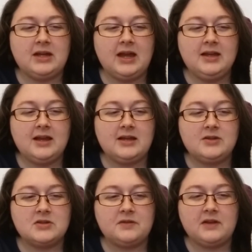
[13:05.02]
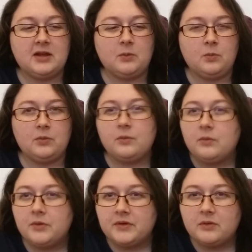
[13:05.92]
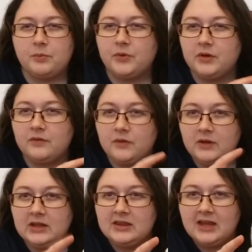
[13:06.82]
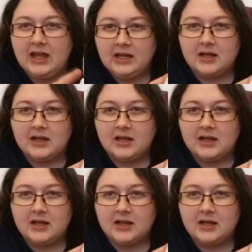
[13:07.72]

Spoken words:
again, and it just felt like, what's the point of doing that?